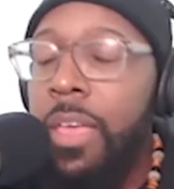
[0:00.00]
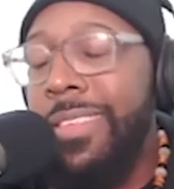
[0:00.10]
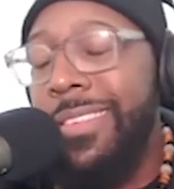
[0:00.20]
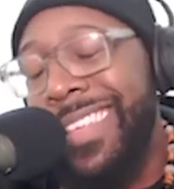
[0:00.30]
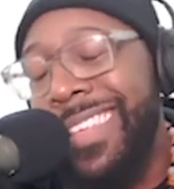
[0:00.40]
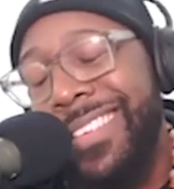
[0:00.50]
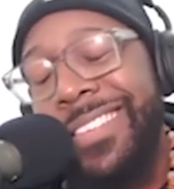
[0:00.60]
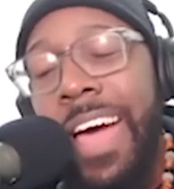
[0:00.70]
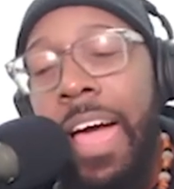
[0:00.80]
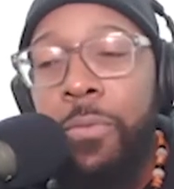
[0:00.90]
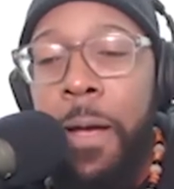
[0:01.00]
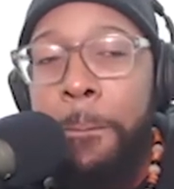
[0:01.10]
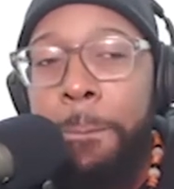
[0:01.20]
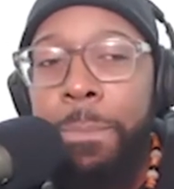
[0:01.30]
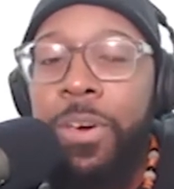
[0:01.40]
this time
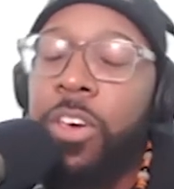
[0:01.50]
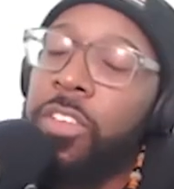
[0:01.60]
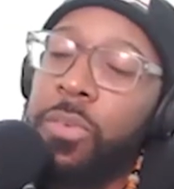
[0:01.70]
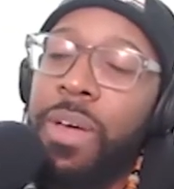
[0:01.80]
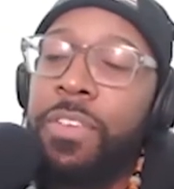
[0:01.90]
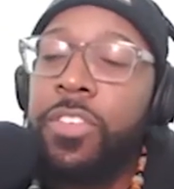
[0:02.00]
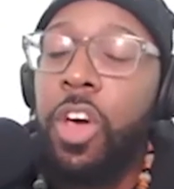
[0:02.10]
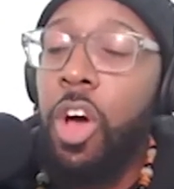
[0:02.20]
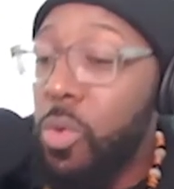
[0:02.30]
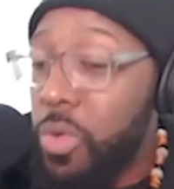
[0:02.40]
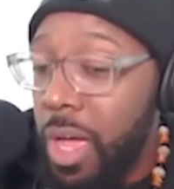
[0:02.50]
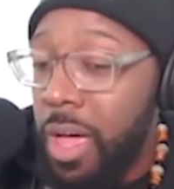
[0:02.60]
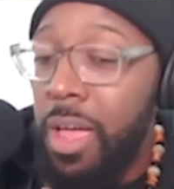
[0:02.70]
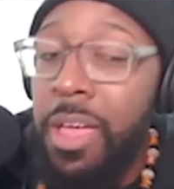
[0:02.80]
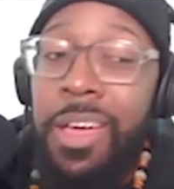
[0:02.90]
round, because the yeah. weather's
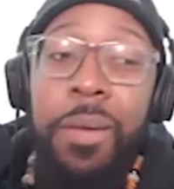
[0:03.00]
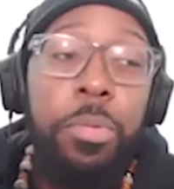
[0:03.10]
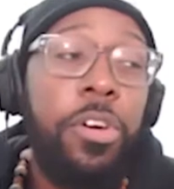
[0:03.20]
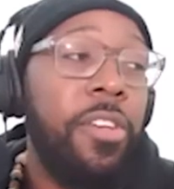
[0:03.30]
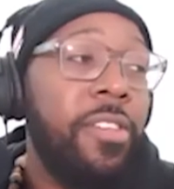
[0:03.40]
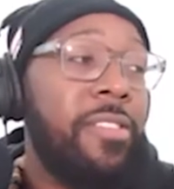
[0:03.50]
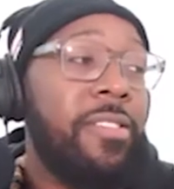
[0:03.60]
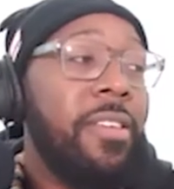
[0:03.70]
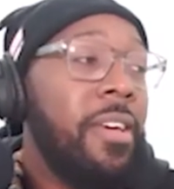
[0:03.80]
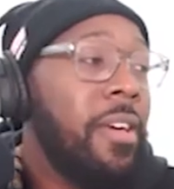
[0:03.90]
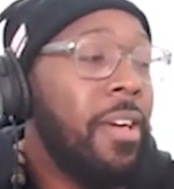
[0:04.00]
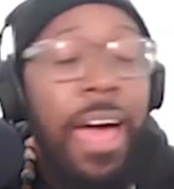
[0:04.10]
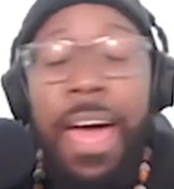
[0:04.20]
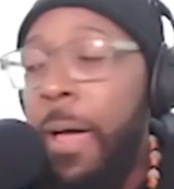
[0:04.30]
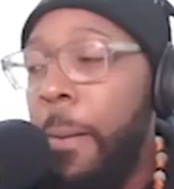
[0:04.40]
colder, because
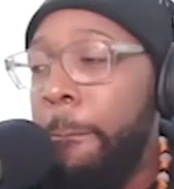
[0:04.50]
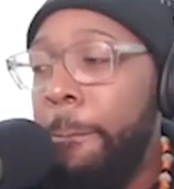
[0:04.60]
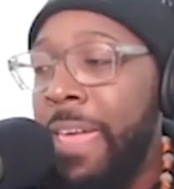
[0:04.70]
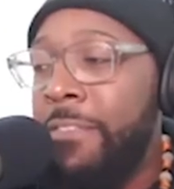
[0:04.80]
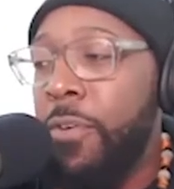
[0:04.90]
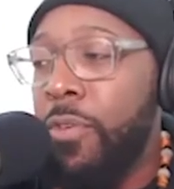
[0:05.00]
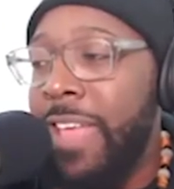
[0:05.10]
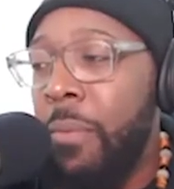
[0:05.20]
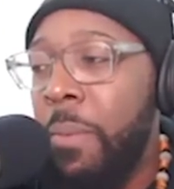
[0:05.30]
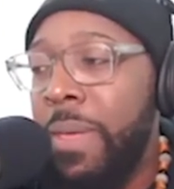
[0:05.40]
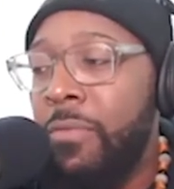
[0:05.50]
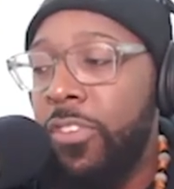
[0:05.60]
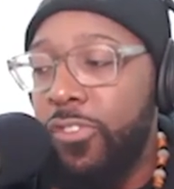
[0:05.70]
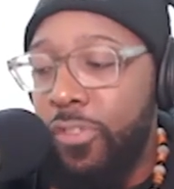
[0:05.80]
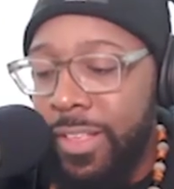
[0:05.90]
um, it feels like we're being
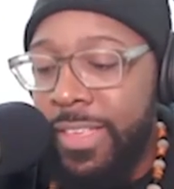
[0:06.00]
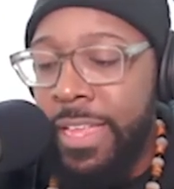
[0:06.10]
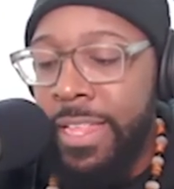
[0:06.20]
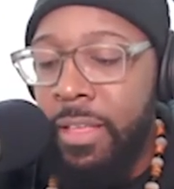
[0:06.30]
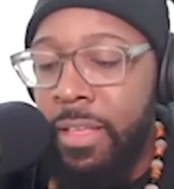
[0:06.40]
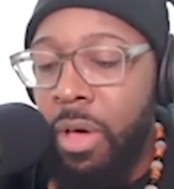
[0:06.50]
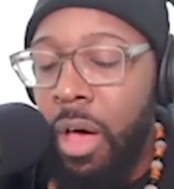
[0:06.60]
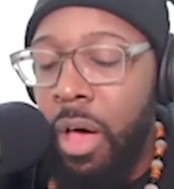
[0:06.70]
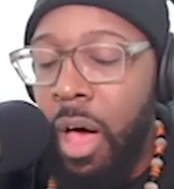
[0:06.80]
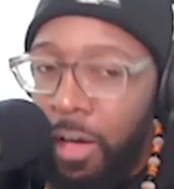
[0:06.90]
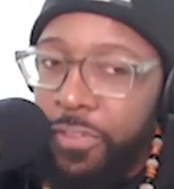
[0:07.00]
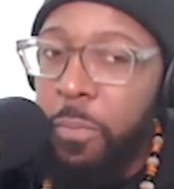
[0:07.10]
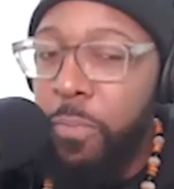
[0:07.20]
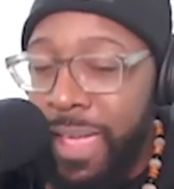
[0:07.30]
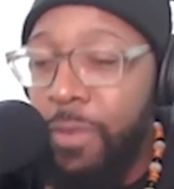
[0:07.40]
restricted after
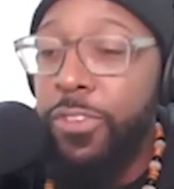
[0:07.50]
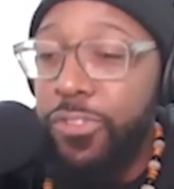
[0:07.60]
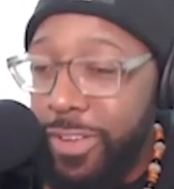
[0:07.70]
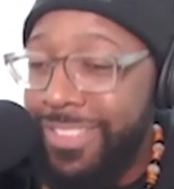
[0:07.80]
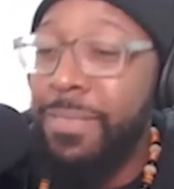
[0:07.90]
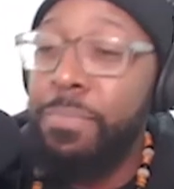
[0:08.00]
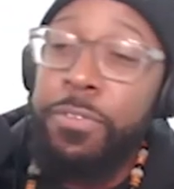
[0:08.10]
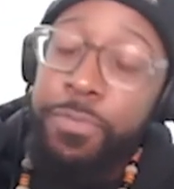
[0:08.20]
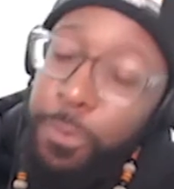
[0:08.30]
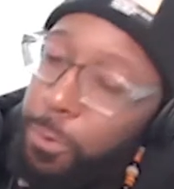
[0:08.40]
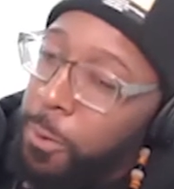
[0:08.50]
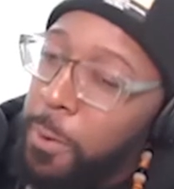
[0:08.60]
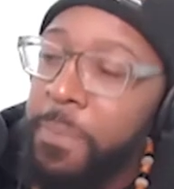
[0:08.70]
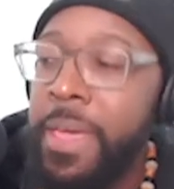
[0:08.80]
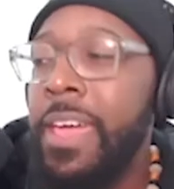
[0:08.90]
being restricted before,
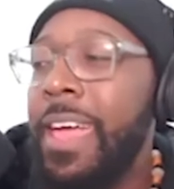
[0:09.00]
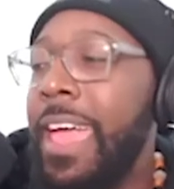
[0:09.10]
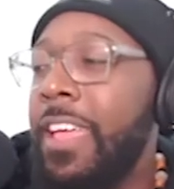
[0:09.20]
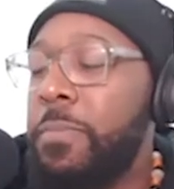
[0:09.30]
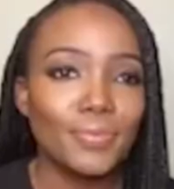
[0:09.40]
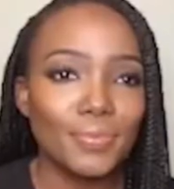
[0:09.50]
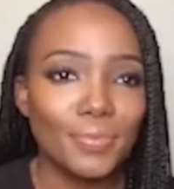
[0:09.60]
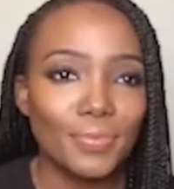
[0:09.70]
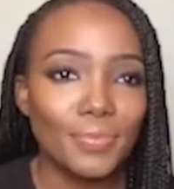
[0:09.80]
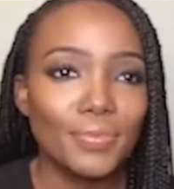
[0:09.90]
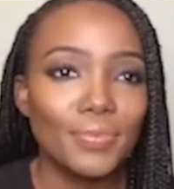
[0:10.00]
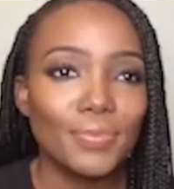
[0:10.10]
it's mm. been a mm. bit harder.